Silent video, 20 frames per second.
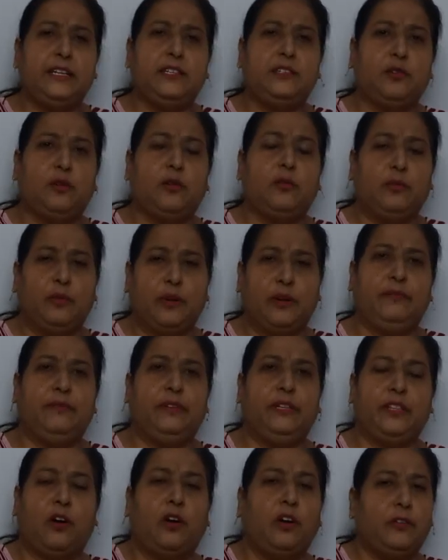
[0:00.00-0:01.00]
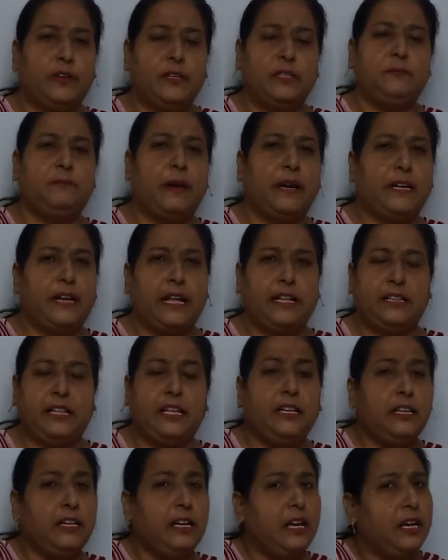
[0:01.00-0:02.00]
So with all respect, I
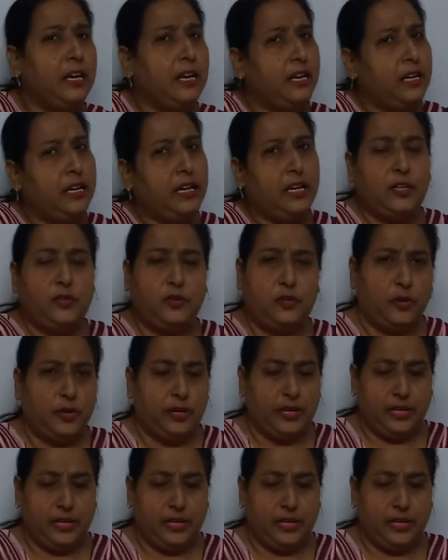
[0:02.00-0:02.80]
think he should eat